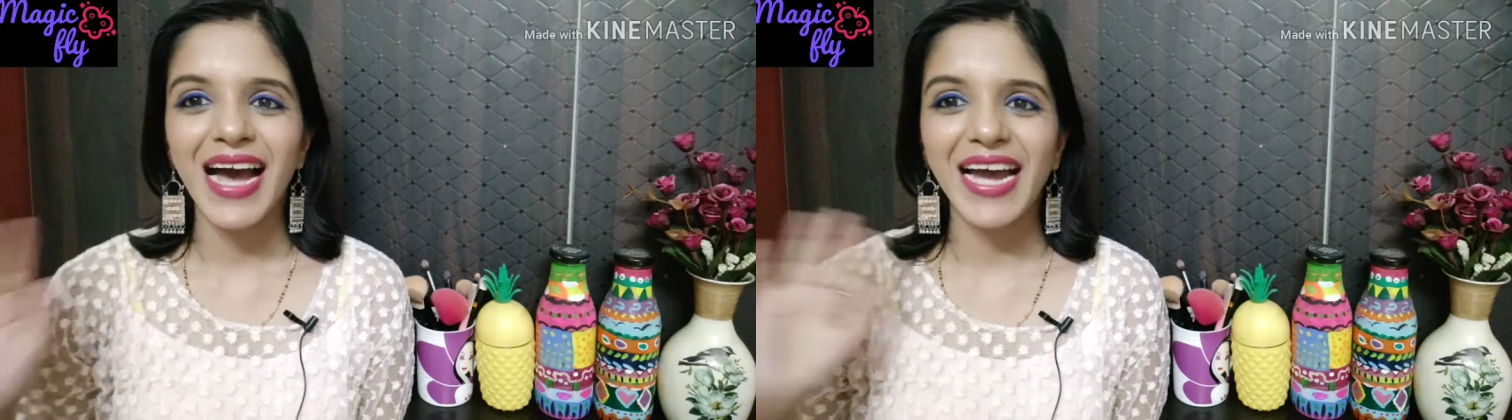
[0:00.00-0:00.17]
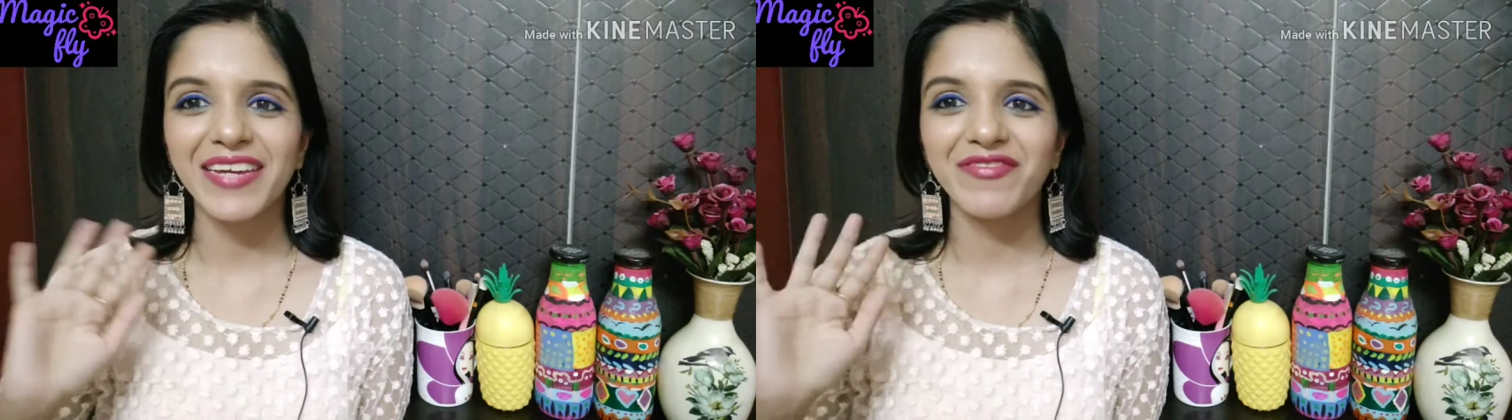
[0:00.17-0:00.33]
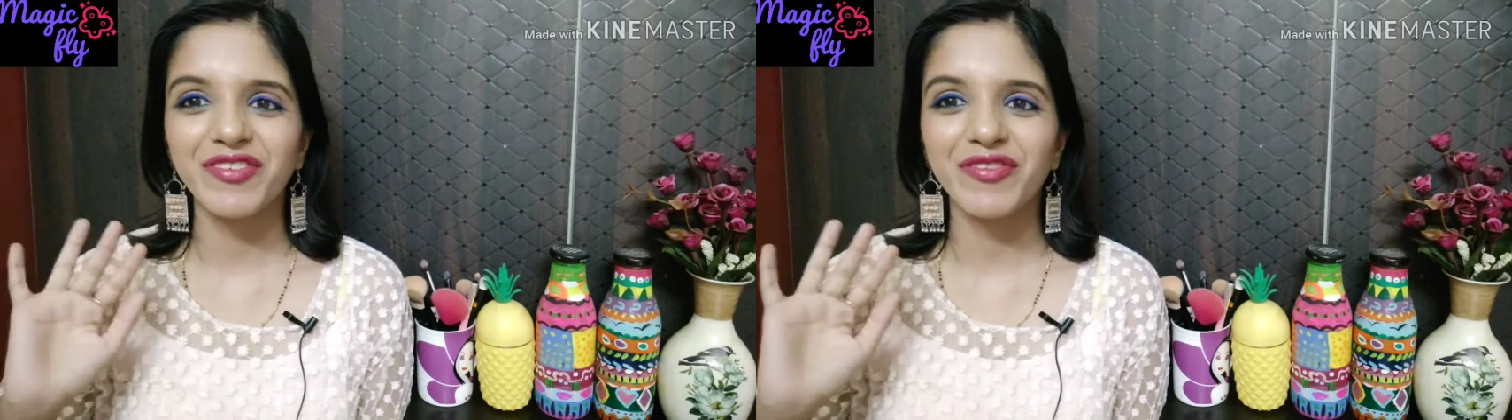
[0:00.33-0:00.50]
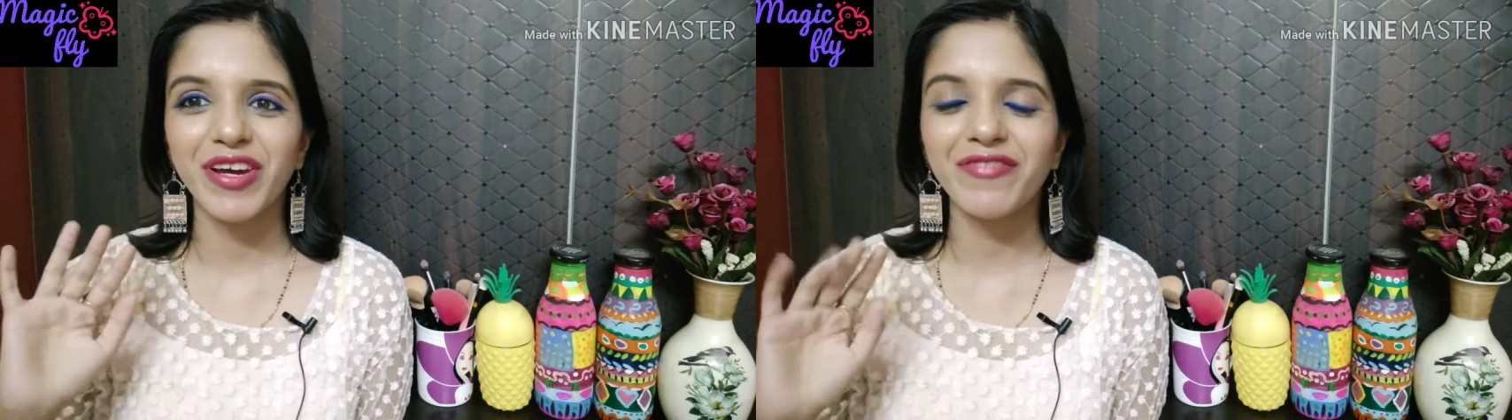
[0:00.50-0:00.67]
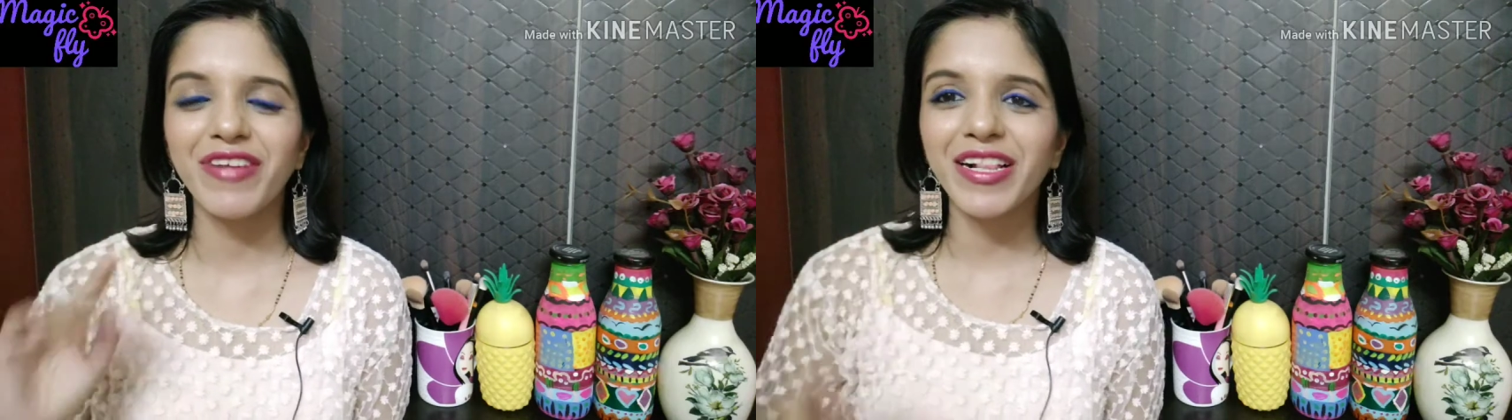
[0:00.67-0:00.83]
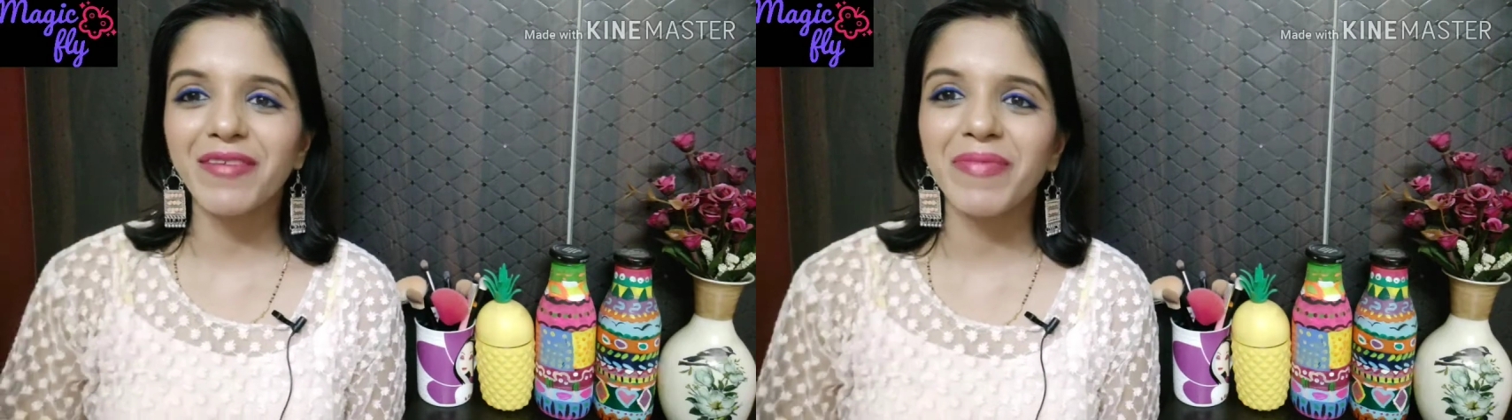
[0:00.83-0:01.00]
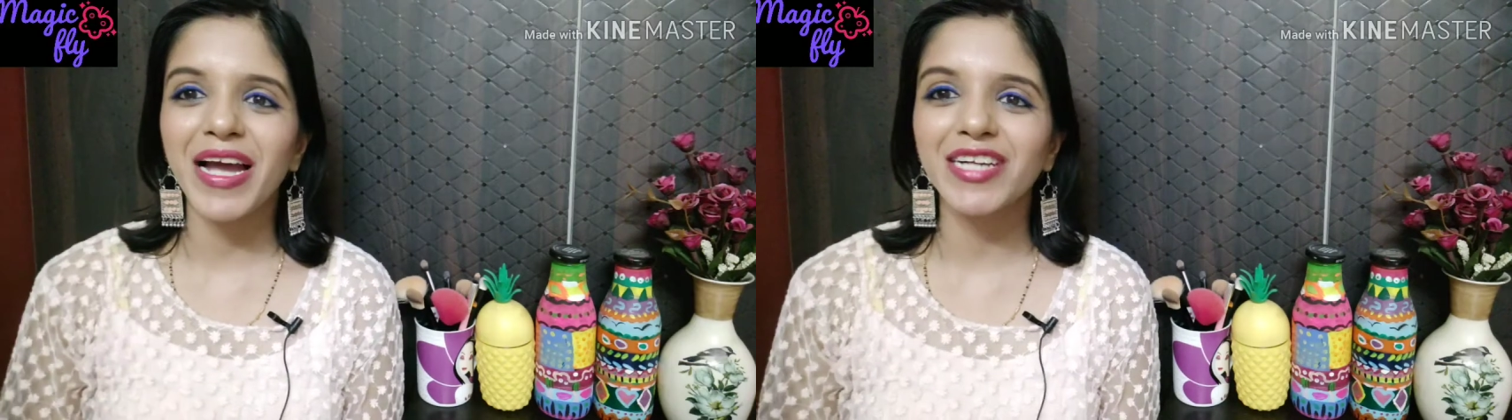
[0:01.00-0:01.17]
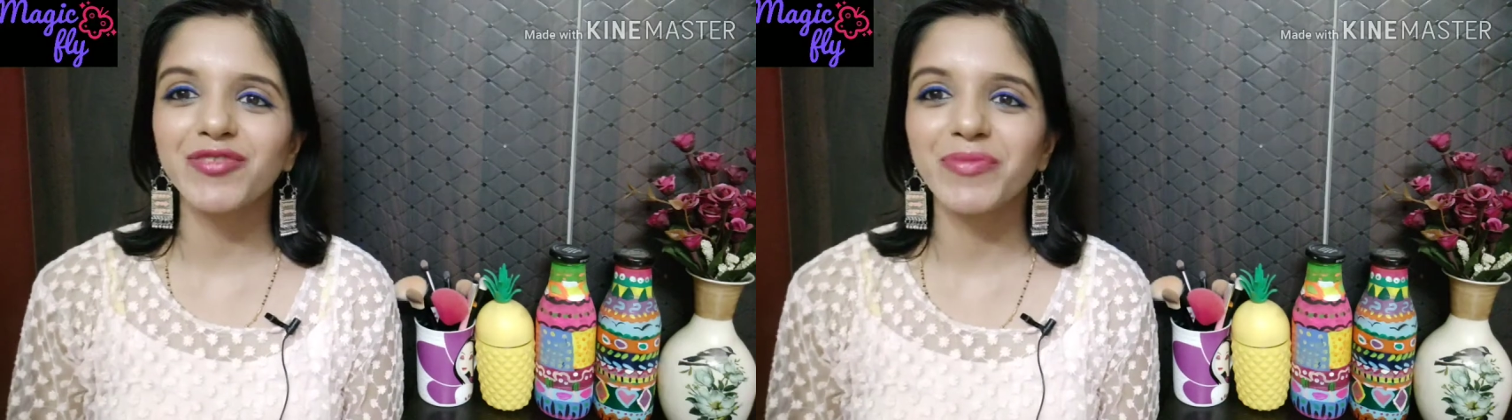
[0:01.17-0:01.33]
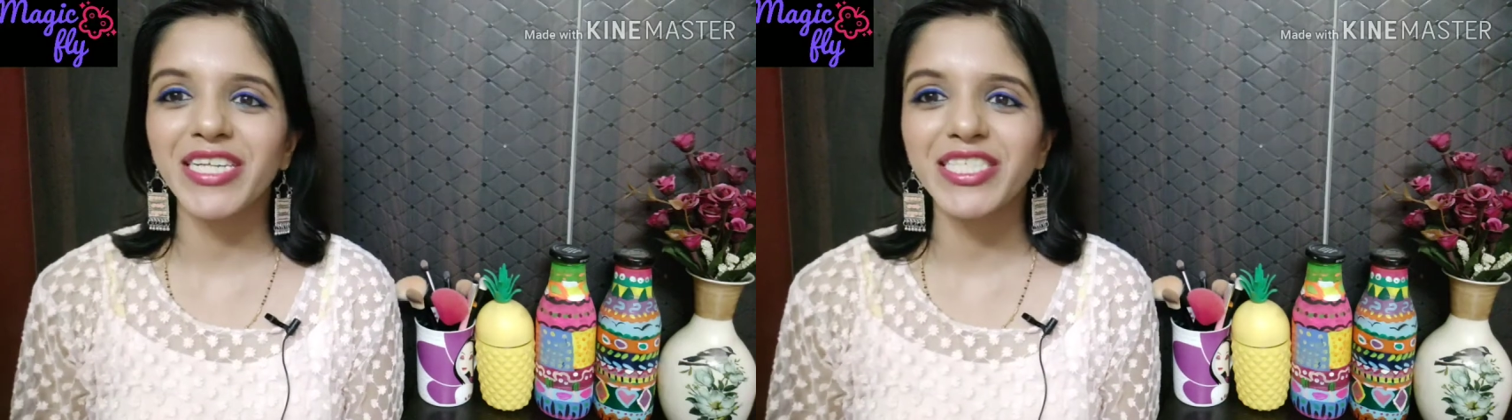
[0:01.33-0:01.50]
Hi everyone, welcome
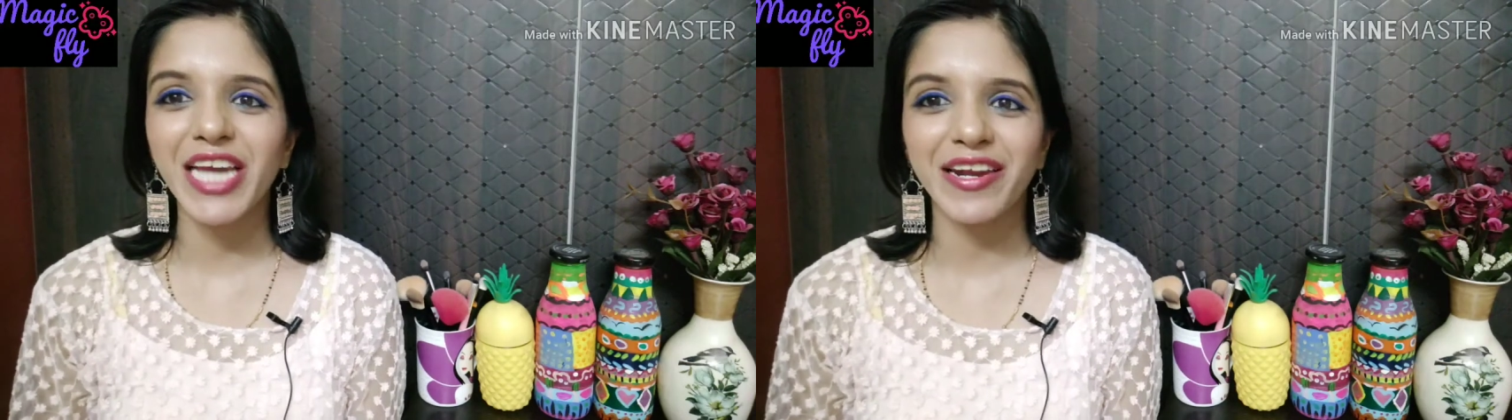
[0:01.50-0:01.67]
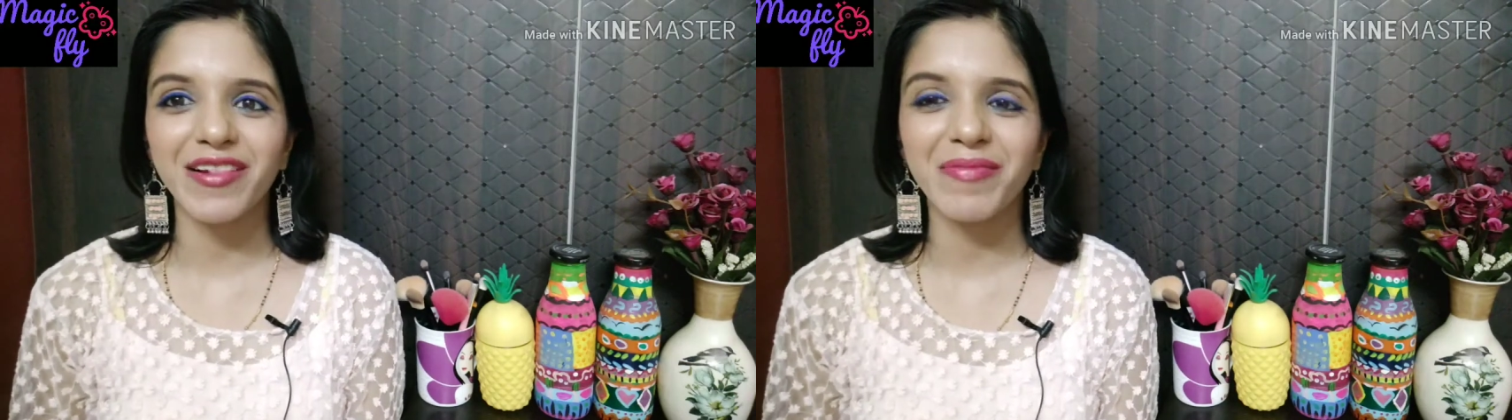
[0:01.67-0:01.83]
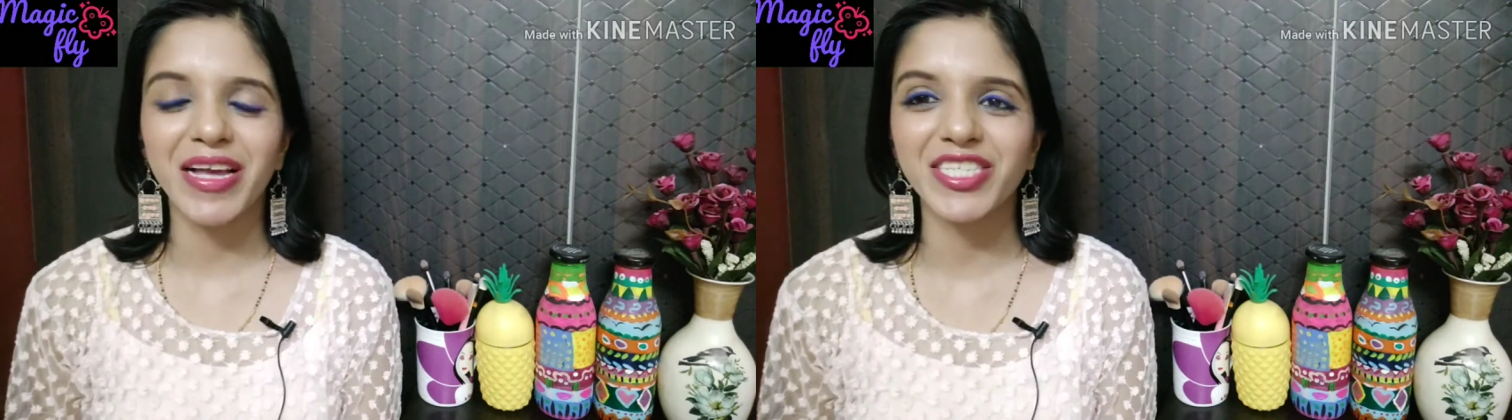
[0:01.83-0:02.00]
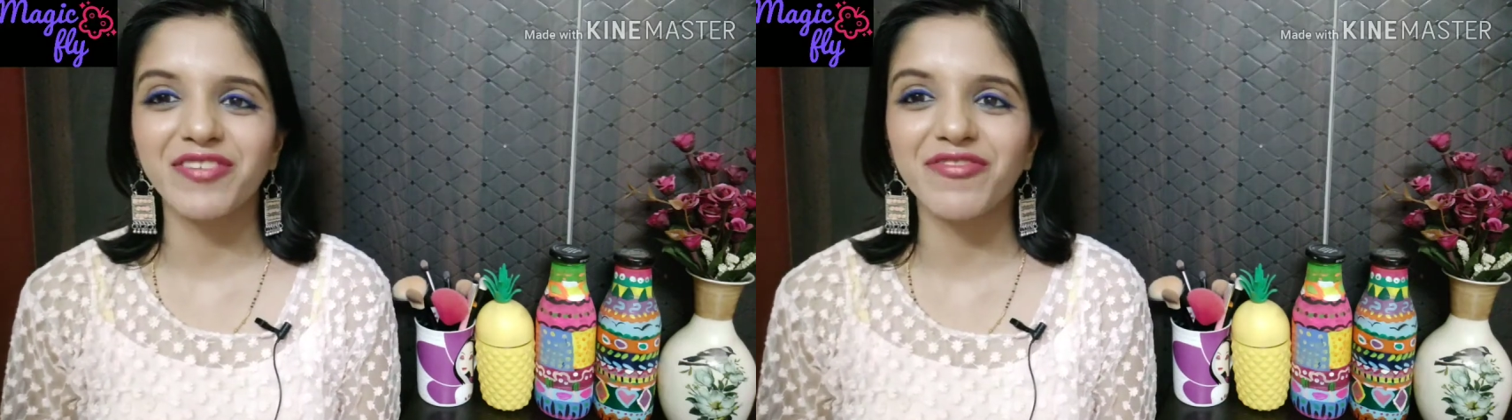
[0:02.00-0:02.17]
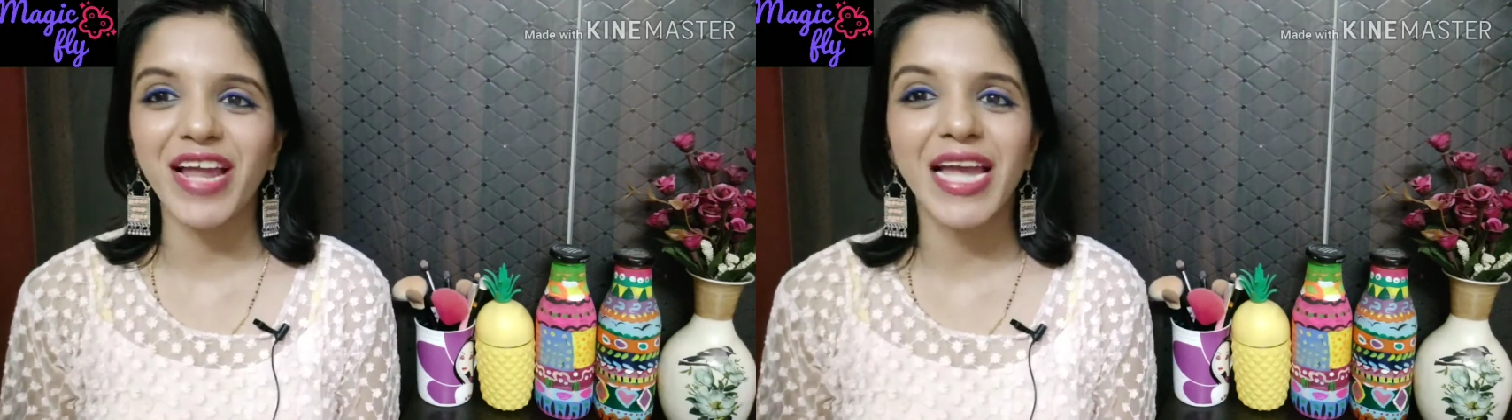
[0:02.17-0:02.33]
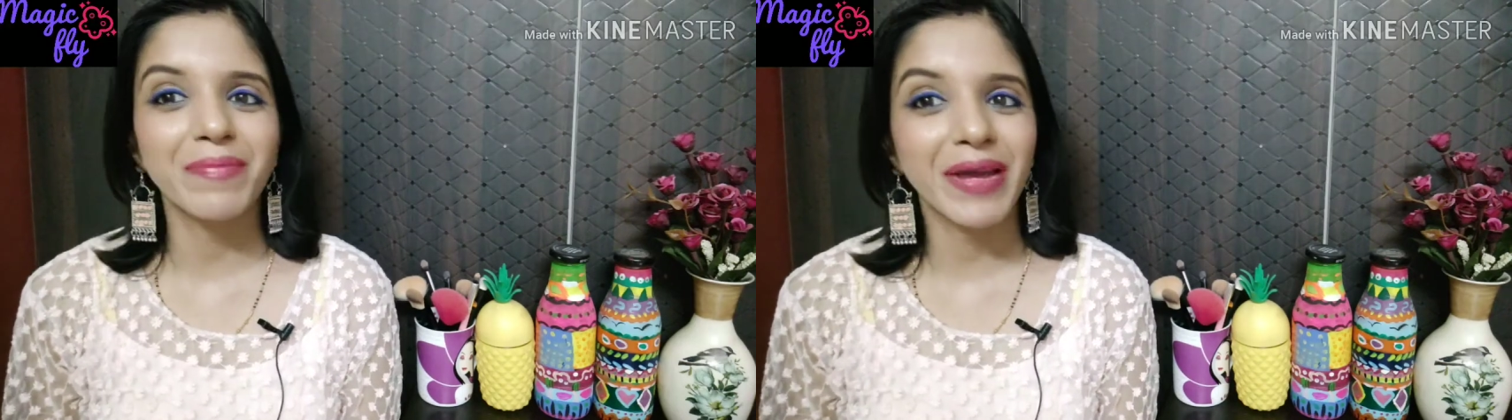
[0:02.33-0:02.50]
back to my channel Magicfly.